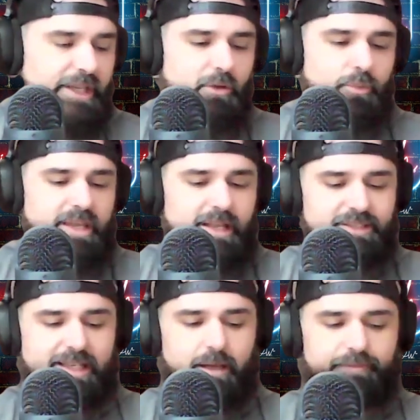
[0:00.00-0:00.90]
you. We
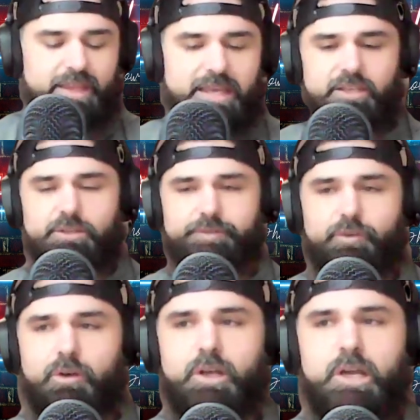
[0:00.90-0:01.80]
can't say enough thank yous
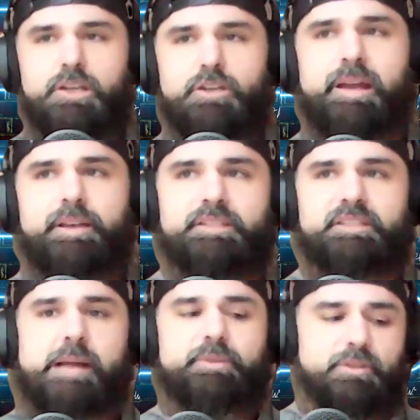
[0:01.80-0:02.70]
for you making the
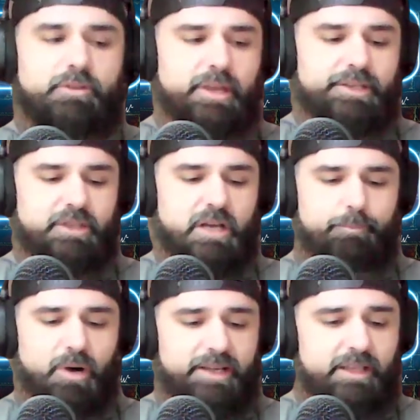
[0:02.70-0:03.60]
time to do this.
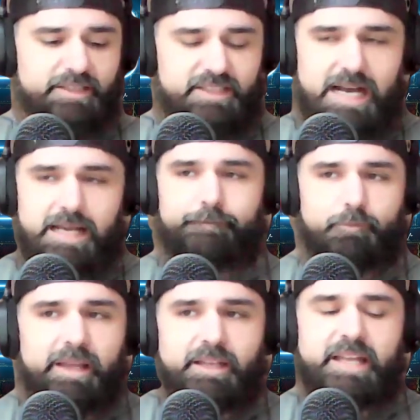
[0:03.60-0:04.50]
Bucket list item
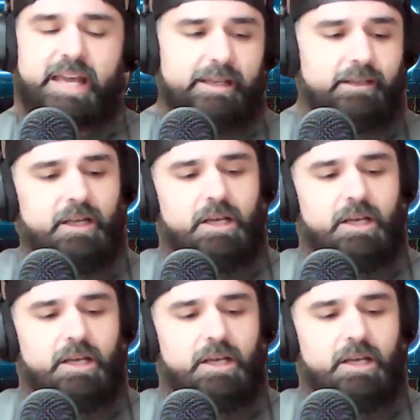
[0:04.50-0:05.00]
for me and Dane.